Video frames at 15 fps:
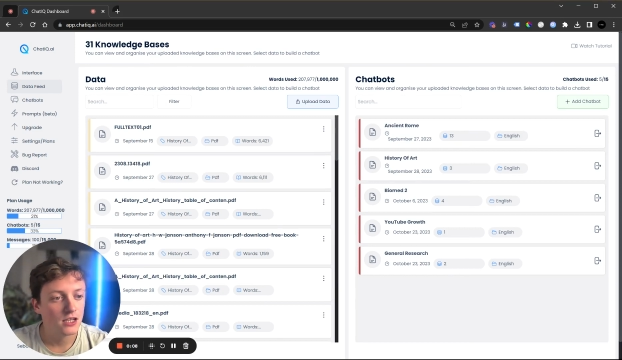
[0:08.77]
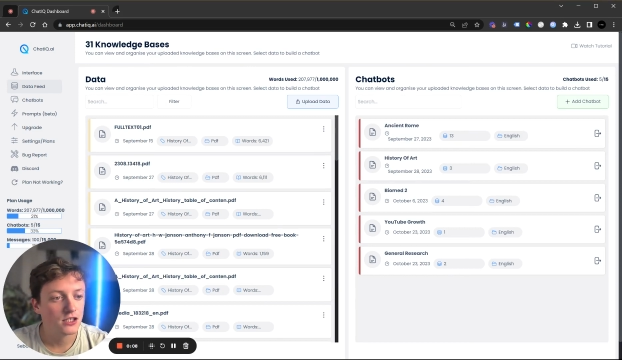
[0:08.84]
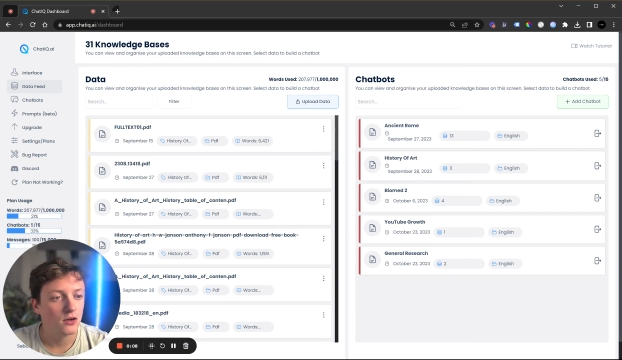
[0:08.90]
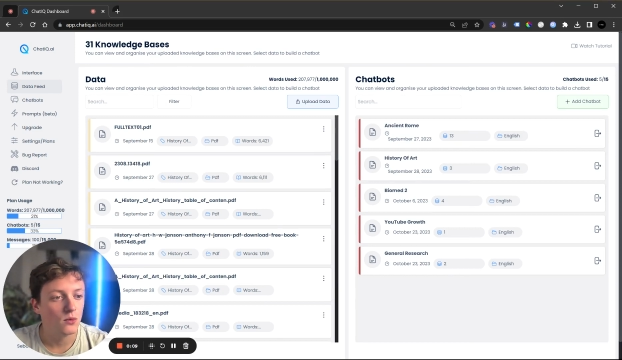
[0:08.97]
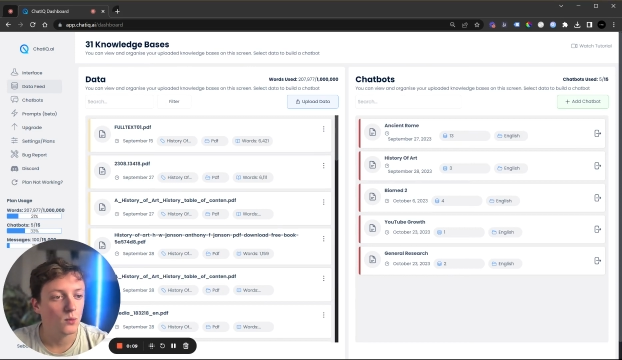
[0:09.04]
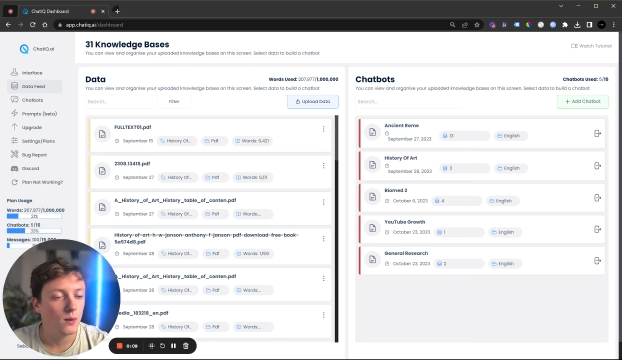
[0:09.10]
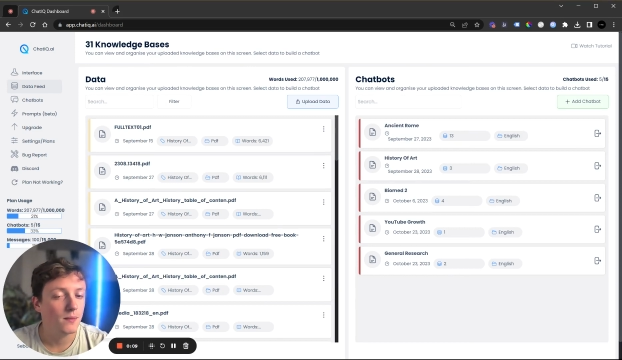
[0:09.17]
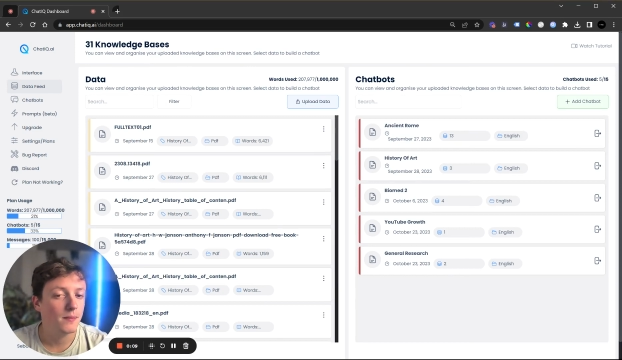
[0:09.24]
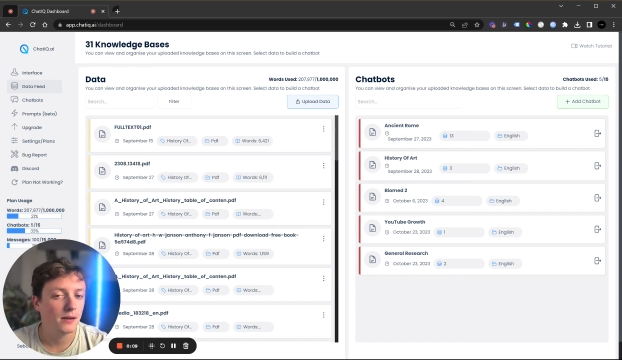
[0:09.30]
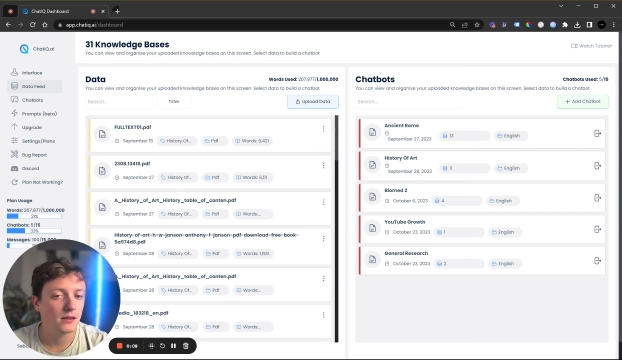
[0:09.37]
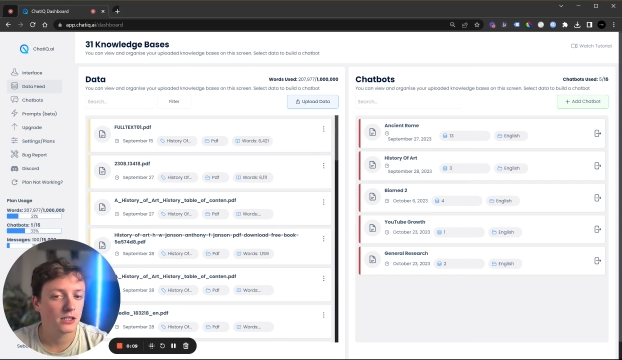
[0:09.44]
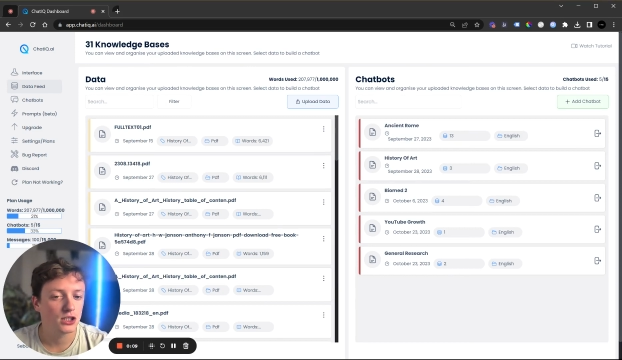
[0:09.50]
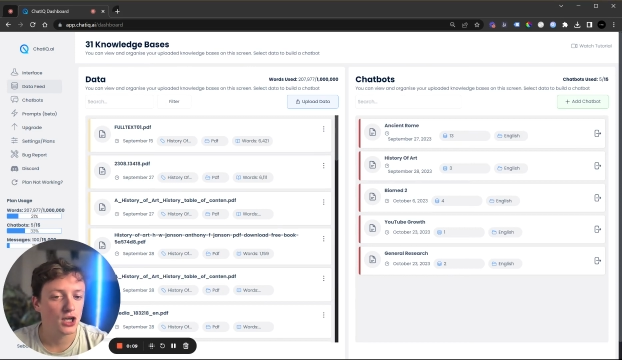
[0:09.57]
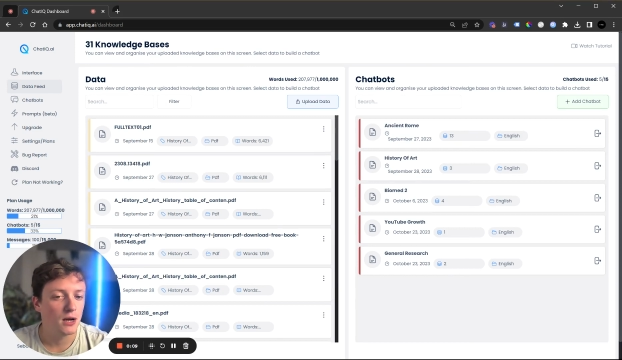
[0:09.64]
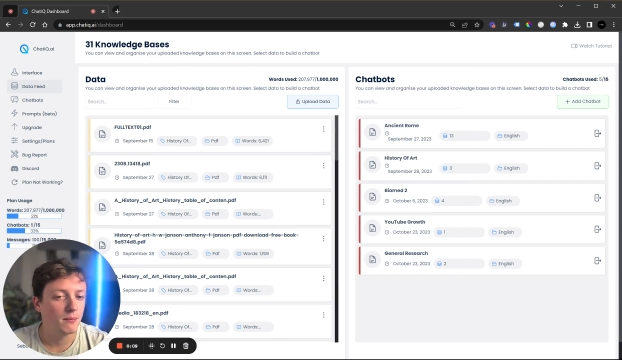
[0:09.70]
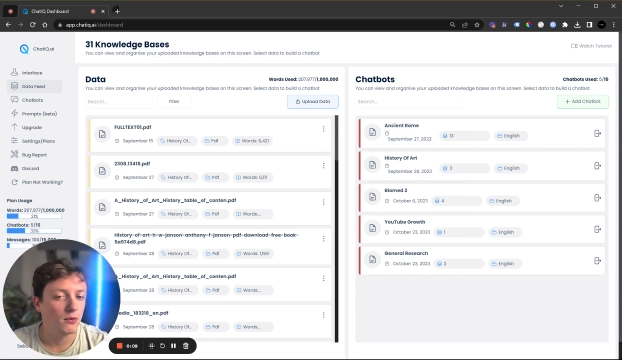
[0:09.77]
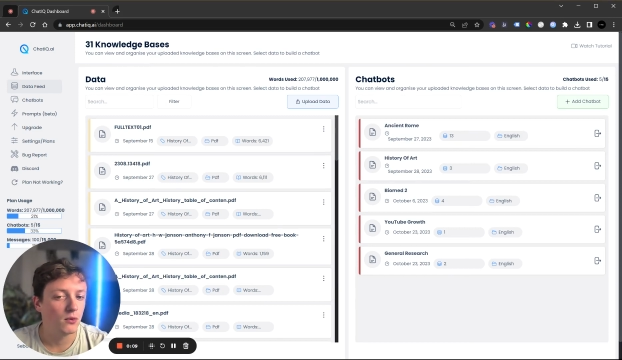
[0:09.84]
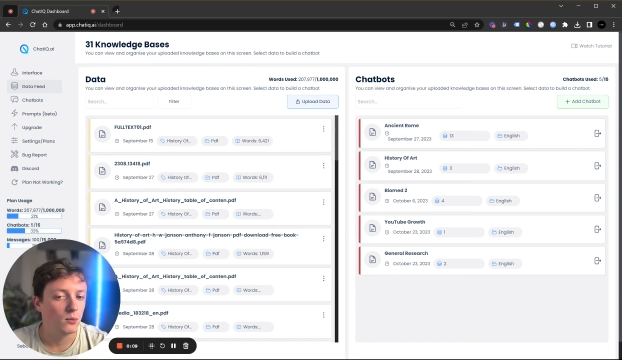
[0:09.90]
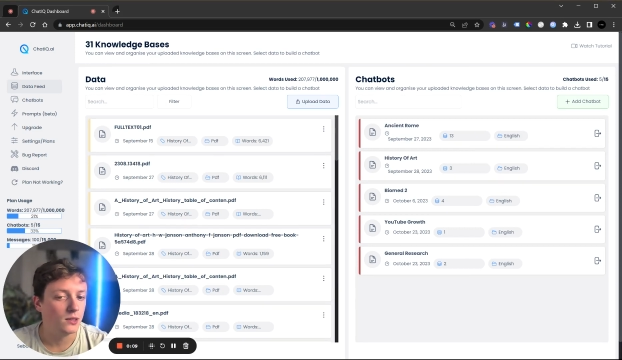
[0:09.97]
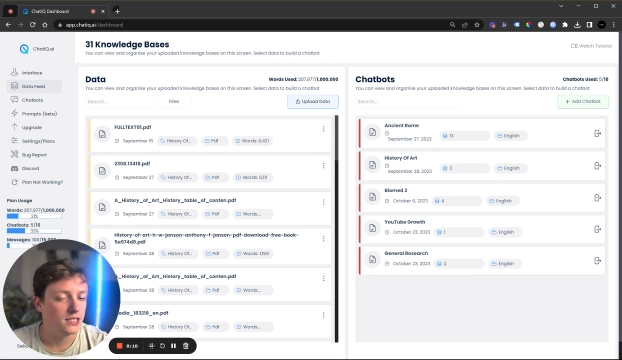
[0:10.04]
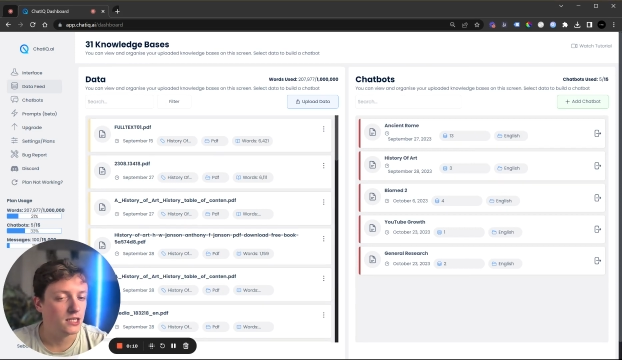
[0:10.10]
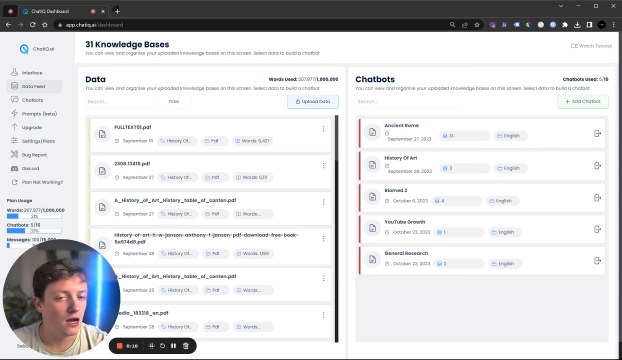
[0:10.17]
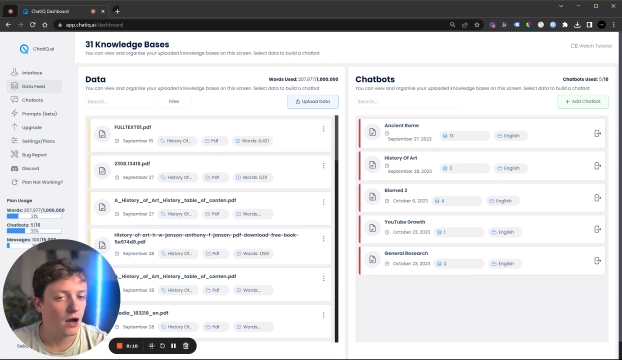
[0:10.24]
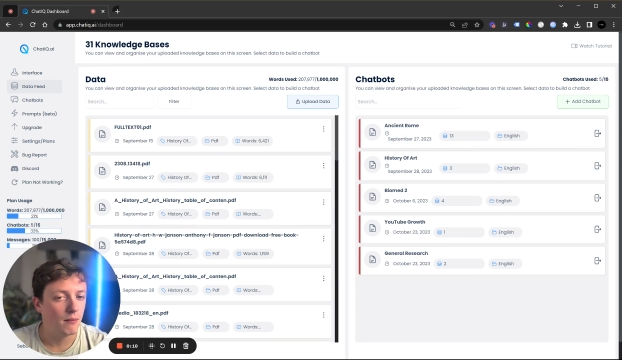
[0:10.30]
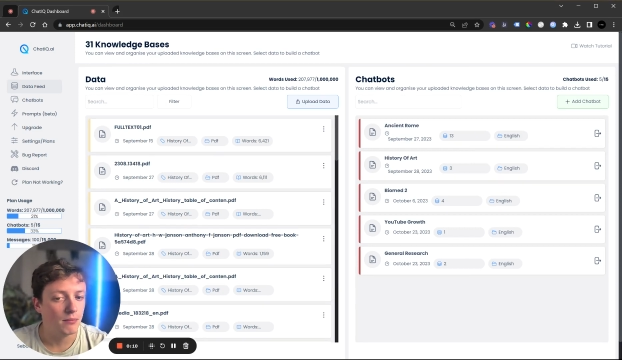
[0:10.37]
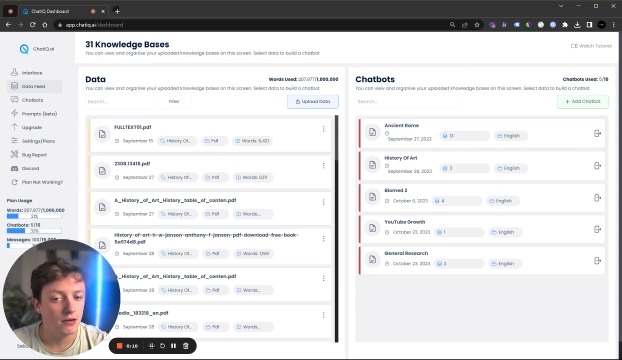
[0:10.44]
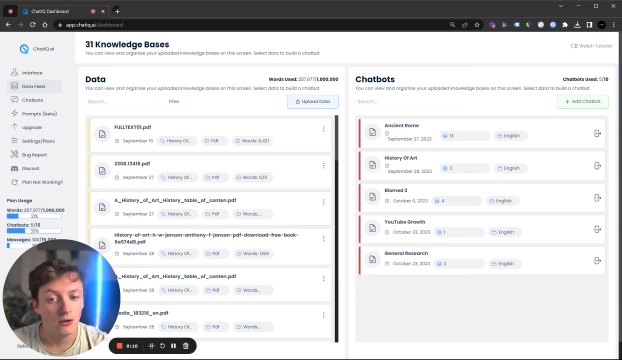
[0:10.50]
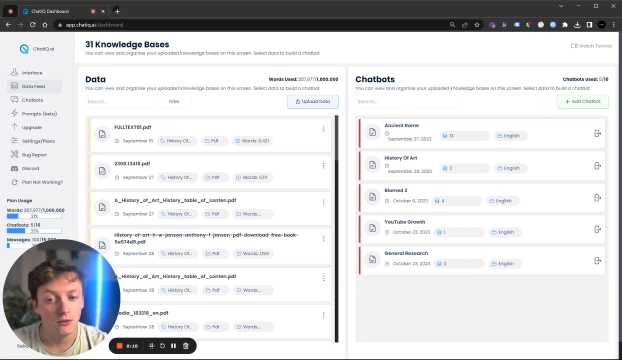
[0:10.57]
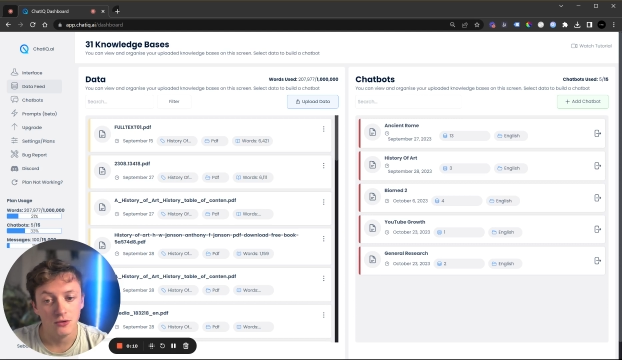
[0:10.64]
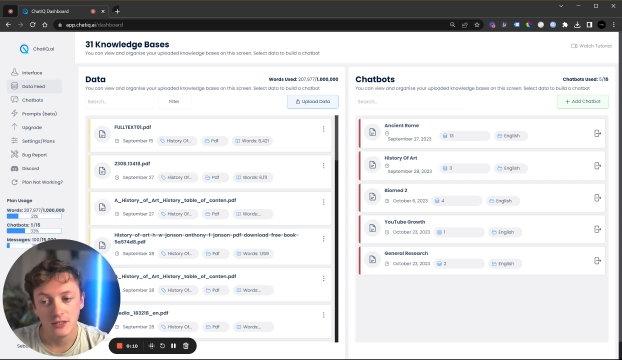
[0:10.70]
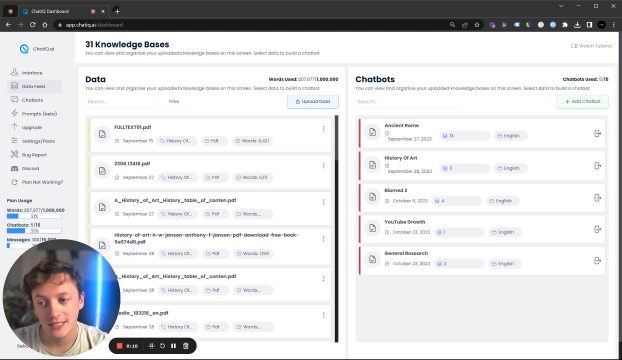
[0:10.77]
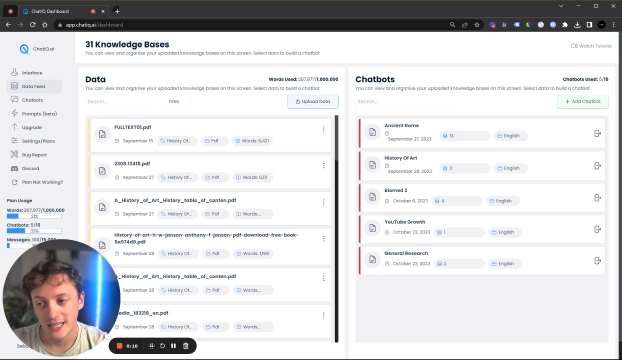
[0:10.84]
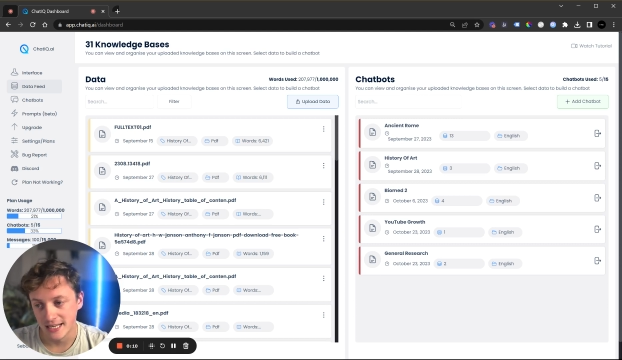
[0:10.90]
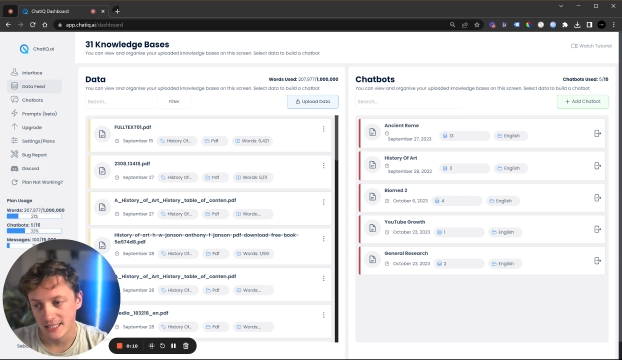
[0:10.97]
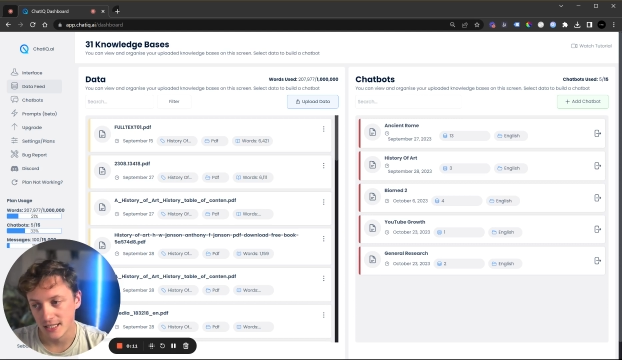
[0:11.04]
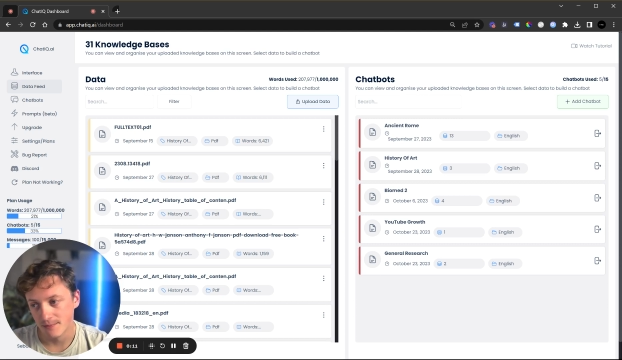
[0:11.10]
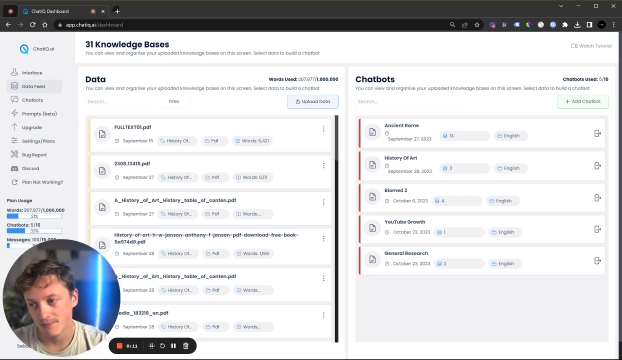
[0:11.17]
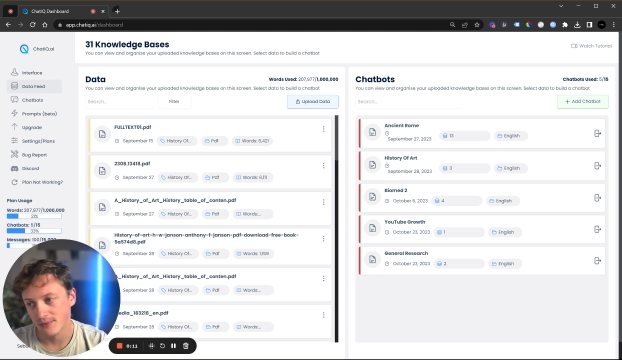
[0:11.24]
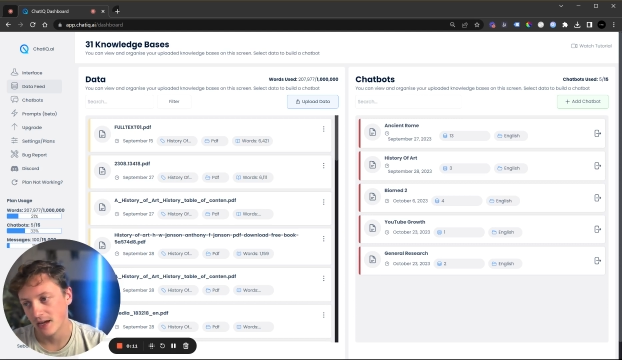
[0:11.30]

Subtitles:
So when we build a chatbot, we need to upload data.